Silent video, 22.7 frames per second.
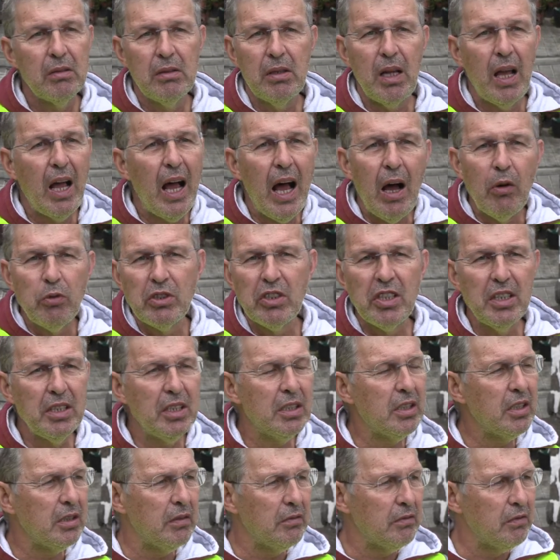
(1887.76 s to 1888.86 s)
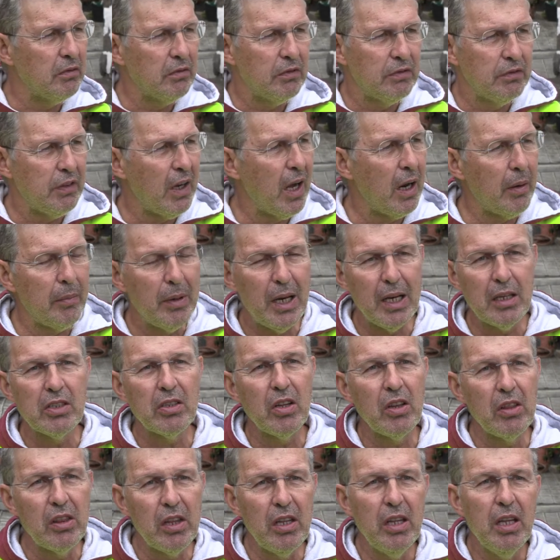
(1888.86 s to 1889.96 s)
houses and farming or
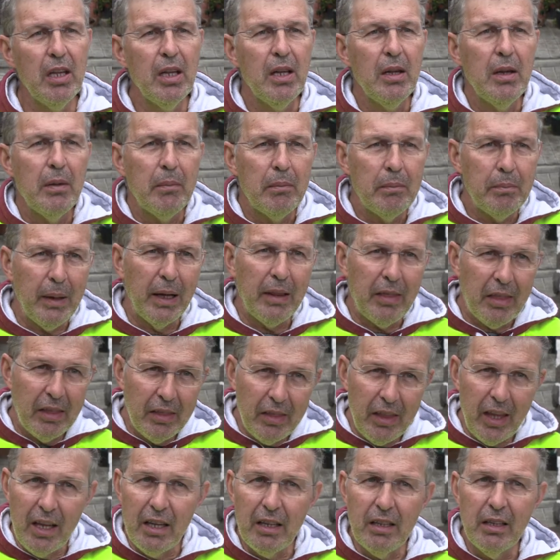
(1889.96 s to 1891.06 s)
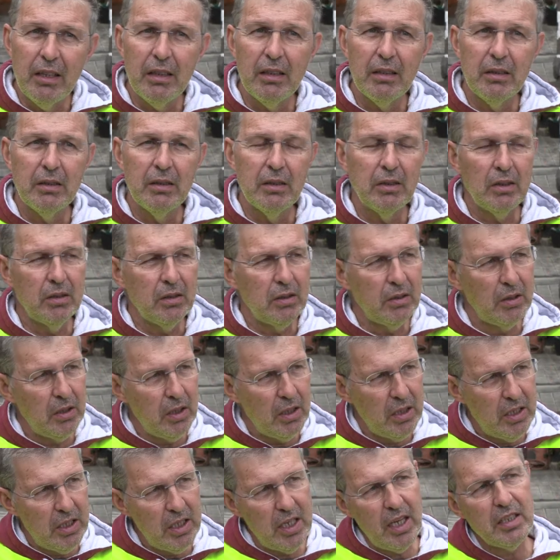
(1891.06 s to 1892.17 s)
something, but then
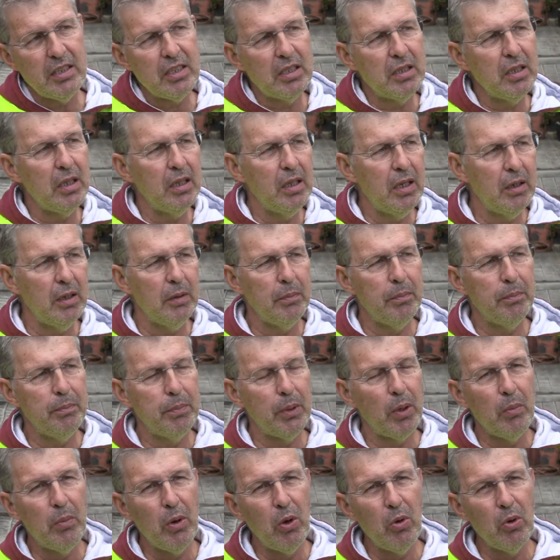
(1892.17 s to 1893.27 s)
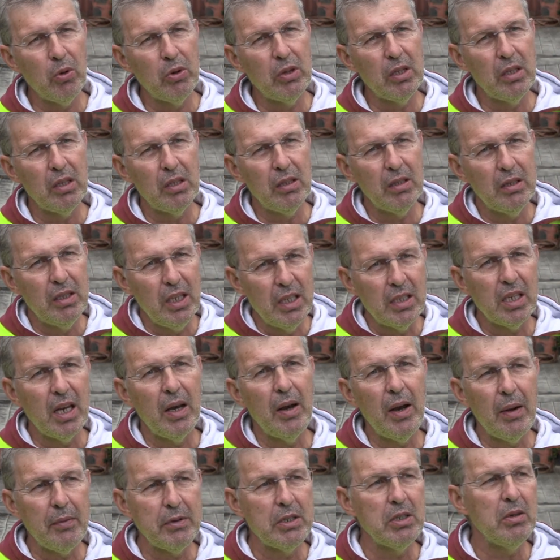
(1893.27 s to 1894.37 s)
just uh, promote this
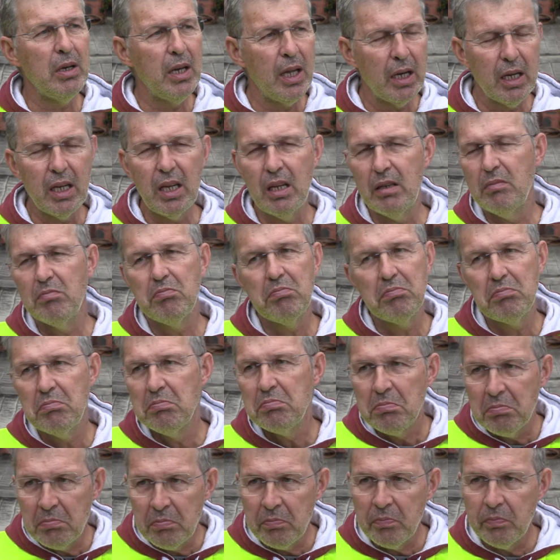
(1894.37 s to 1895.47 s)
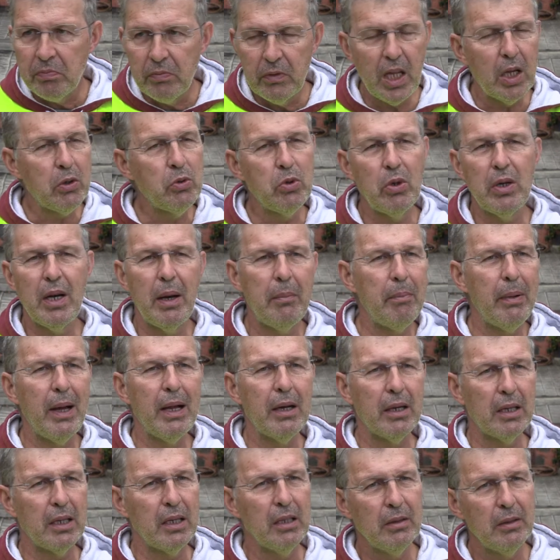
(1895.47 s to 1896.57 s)
eruption like a natural
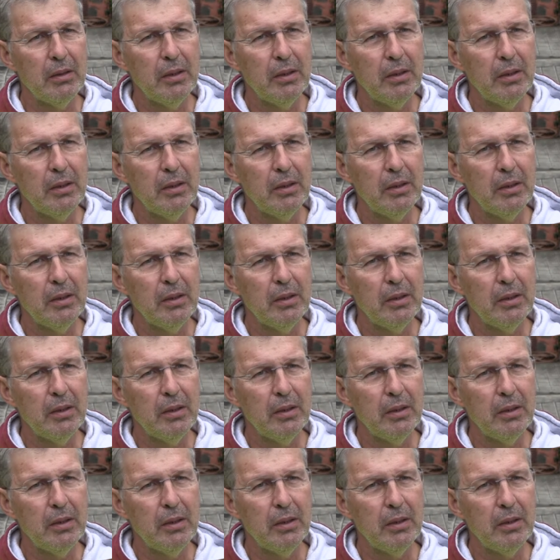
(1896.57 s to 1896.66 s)
park.